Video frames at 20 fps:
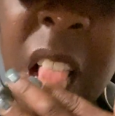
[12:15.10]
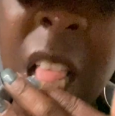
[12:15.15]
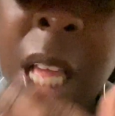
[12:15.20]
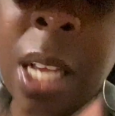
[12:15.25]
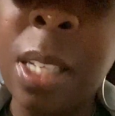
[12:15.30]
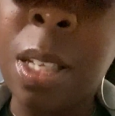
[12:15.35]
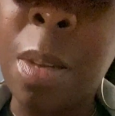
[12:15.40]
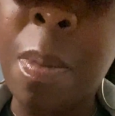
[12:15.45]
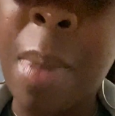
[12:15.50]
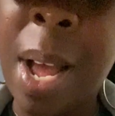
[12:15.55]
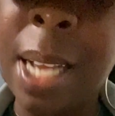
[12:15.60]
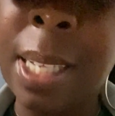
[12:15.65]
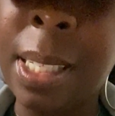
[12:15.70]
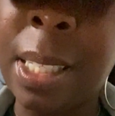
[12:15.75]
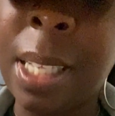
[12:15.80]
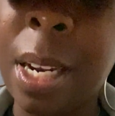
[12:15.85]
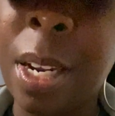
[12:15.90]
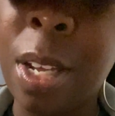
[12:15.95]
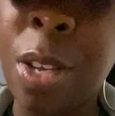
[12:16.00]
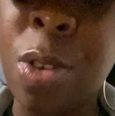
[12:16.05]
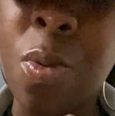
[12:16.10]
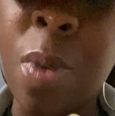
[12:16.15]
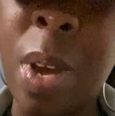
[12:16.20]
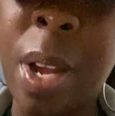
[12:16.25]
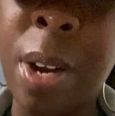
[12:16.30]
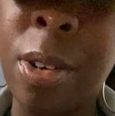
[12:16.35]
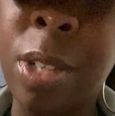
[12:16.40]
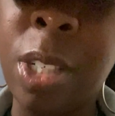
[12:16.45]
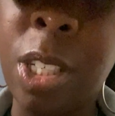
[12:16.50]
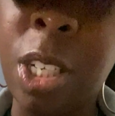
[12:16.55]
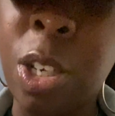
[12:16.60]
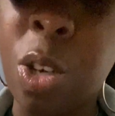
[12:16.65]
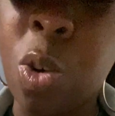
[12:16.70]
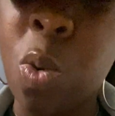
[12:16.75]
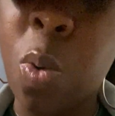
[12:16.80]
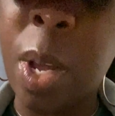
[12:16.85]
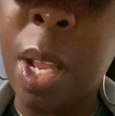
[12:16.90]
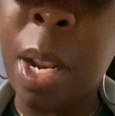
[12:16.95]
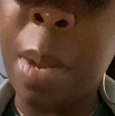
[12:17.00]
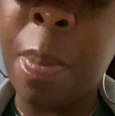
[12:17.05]
Somebody's sending you energy.
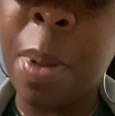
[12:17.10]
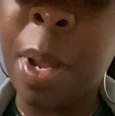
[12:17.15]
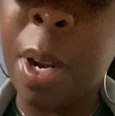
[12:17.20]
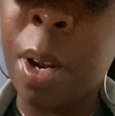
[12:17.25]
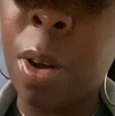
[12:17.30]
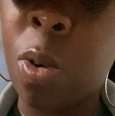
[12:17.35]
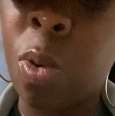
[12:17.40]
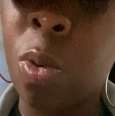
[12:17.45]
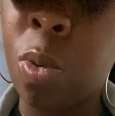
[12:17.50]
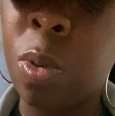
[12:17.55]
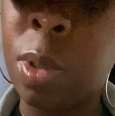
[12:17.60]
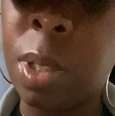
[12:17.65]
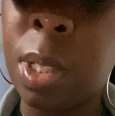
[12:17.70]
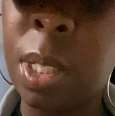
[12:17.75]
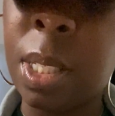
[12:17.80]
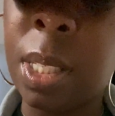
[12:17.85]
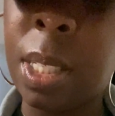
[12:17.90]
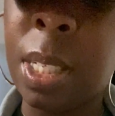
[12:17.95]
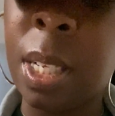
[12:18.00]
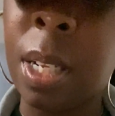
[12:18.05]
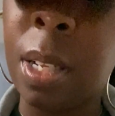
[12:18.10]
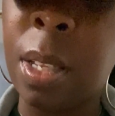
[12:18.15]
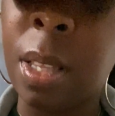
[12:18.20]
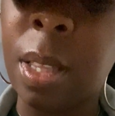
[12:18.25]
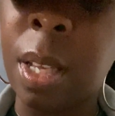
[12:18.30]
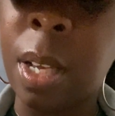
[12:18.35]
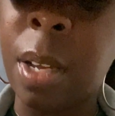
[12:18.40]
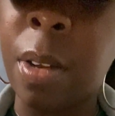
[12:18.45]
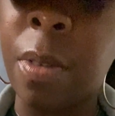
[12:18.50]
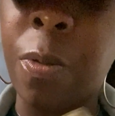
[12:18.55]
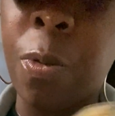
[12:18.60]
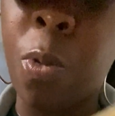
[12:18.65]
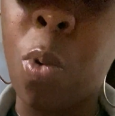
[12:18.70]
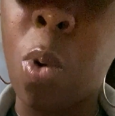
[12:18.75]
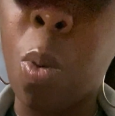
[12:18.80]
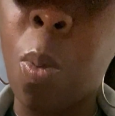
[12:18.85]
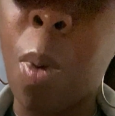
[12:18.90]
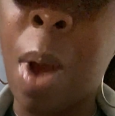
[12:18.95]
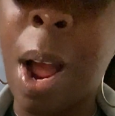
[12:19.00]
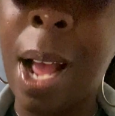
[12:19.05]
Queen of Pentacles to the
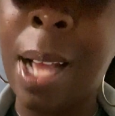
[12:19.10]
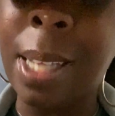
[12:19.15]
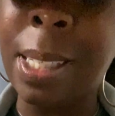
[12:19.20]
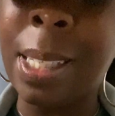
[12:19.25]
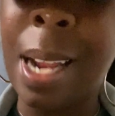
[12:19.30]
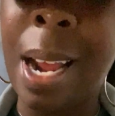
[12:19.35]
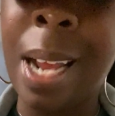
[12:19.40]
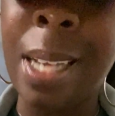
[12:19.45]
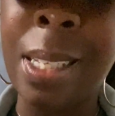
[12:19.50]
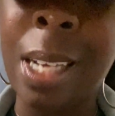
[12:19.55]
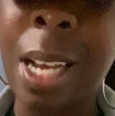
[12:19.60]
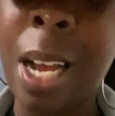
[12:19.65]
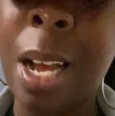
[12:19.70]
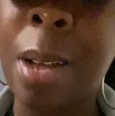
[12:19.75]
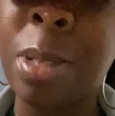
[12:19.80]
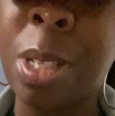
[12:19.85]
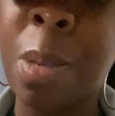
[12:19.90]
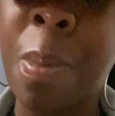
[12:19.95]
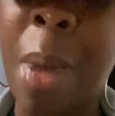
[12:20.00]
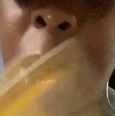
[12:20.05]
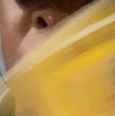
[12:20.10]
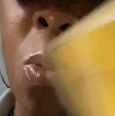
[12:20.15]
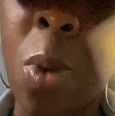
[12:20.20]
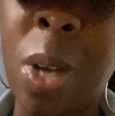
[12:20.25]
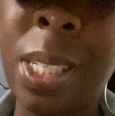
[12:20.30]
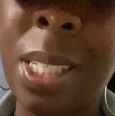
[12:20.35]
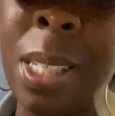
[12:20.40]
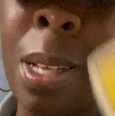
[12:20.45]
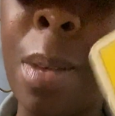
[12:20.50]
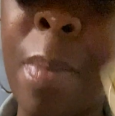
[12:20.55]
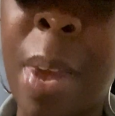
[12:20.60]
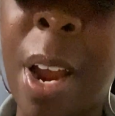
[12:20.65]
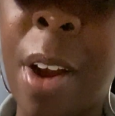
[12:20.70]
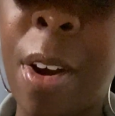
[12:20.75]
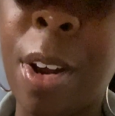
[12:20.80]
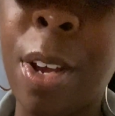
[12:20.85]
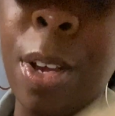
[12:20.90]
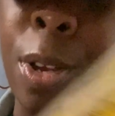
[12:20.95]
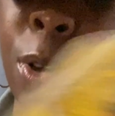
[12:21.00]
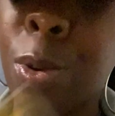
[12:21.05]
Four Wands to Ace of Cups. Somebody wants to
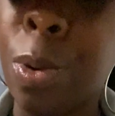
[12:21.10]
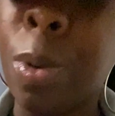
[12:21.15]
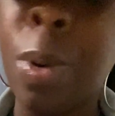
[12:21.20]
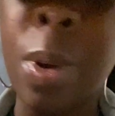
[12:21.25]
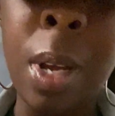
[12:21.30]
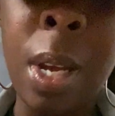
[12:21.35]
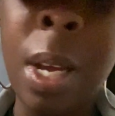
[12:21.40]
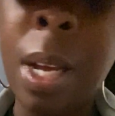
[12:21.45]
marry you.